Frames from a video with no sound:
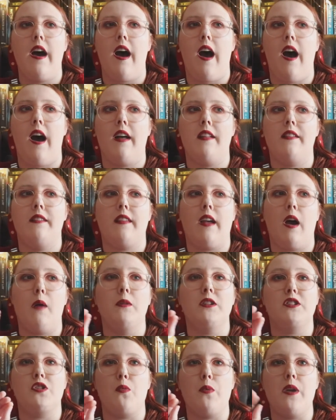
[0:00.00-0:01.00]
And I
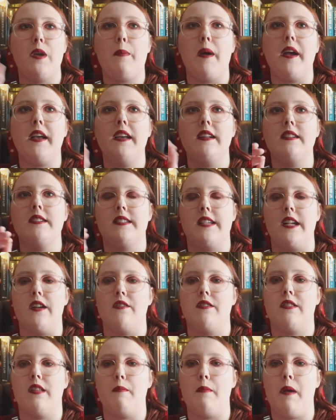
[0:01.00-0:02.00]
was a wee bit
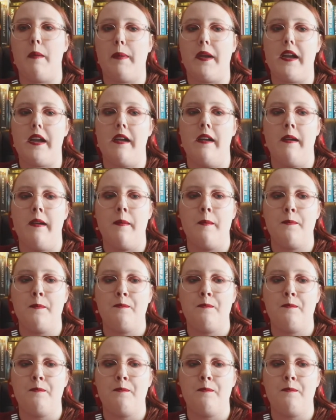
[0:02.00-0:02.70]
concerned that maybe